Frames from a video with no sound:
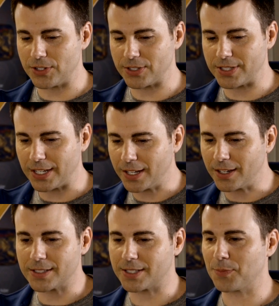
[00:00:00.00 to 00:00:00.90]
of just
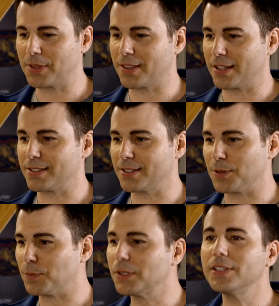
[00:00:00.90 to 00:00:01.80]
sitting on something that's
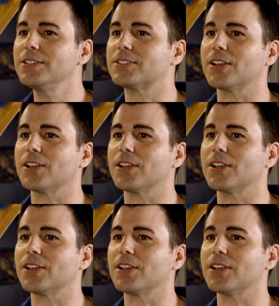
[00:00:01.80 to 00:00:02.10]
completely